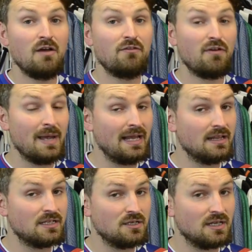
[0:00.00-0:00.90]
For me,
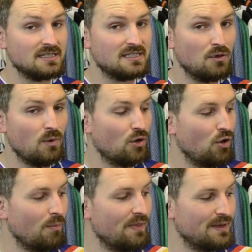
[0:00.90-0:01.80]
the 2002 World
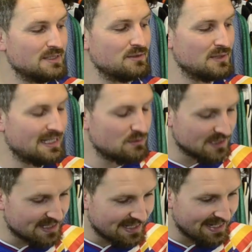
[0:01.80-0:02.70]
Cup, this
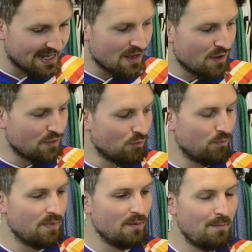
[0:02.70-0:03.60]
was the
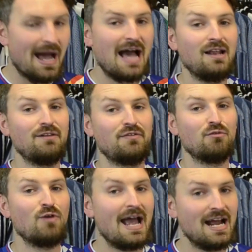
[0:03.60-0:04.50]
battle of the
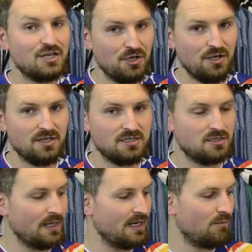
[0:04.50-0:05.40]
rare shirts.
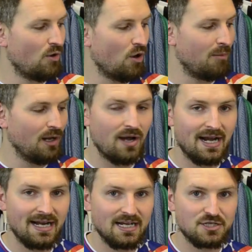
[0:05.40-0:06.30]
Sweden wore a blue
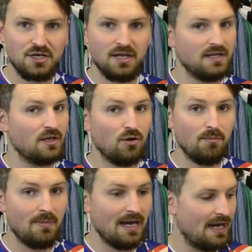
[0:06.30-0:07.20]
Adidas shirt that you
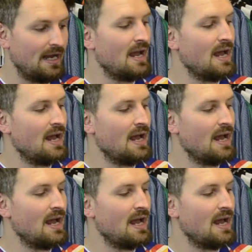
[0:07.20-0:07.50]
couldn't buy.